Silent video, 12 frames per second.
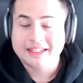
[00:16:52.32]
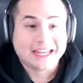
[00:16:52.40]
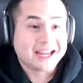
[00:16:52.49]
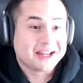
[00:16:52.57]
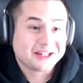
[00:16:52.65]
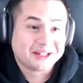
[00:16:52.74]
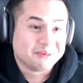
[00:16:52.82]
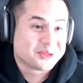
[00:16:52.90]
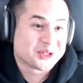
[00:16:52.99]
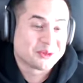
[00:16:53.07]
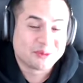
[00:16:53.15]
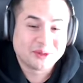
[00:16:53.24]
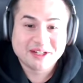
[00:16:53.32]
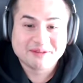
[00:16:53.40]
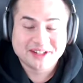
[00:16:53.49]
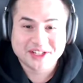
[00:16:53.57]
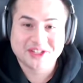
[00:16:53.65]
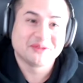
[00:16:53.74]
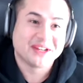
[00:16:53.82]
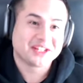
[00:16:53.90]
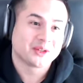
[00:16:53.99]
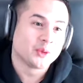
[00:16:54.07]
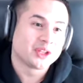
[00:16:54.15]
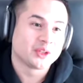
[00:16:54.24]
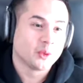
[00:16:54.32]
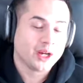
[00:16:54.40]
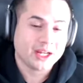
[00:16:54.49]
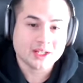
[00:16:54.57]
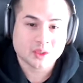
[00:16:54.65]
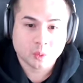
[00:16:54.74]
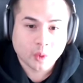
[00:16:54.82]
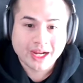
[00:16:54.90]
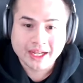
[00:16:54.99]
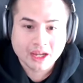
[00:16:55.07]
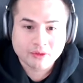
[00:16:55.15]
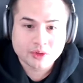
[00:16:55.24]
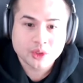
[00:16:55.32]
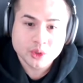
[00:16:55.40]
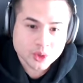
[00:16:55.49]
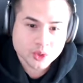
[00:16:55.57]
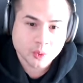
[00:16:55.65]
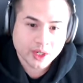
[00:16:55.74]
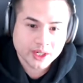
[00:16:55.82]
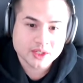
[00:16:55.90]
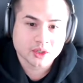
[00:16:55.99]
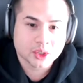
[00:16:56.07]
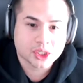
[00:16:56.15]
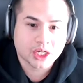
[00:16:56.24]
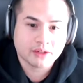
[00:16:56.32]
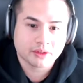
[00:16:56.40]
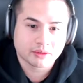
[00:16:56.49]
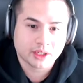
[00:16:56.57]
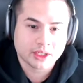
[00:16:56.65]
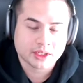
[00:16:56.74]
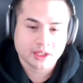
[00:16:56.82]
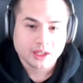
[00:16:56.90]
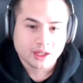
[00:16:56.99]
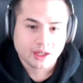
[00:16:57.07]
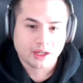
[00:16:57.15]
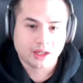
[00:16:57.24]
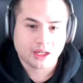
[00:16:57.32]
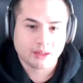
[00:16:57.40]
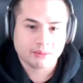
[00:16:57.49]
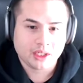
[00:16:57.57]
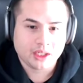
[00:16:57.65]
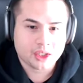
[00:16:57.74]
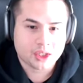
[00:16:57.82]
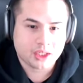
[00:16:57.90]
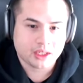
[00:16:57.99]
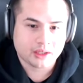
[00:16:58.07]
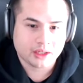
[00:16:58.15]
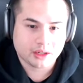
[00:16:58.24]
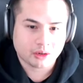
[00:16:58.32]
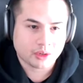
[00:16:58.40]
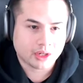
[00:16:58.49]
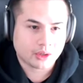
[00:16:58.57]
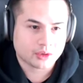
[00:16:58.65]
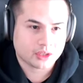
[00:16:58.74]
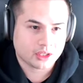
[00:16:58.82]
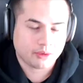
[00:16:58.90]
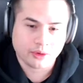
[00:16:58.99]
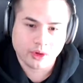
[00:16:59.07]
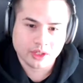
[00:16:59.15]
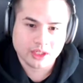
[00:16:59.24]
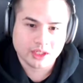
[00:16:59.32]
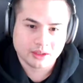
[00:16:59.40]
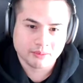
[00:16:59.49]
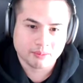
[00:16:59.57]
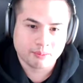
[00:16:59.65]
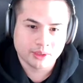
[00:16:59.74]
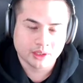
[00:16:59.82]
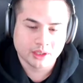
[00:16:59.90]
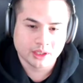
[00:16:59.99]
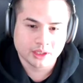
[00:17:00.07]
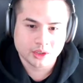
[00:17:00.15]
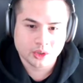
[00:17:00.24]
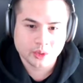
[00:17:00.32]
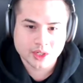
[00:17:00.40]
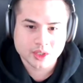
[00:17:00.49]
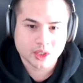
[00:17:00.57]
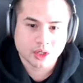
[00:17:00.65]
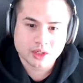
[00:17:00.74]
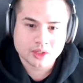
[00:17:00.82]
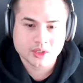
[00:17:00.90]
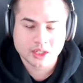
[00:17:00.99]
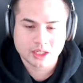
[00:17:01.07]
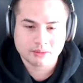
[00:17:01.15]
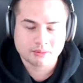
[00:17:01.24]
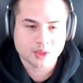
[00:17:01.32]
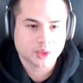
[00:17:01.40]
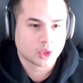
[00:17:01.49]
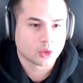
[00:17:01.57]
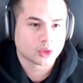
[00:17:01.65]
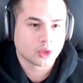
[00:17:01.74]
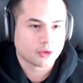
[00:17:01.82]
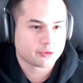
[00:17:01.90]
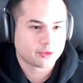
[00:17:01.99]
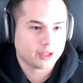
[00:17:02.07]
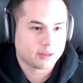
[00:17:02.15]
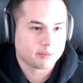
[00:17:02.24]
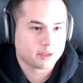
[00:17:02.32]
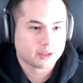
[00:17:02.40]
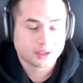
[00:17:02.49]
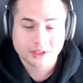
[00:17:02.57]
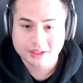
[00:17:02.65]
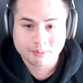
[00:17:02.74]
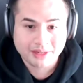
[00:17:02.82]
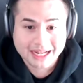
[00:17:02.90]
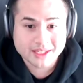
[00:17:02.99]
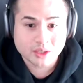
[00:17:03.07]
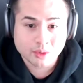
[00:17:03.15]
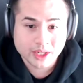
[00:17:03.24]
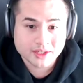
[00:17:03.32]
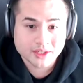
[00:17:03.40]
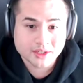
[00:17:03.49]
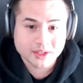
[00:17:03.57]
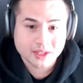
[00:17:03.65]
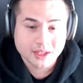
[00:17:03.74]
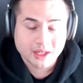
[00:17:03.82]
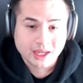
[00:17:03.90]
Yeah, so pretty much you mentioned with the waste, why have to use waste on shaving, right? Each year there are around 30 billion US dollars sold of plastic razors,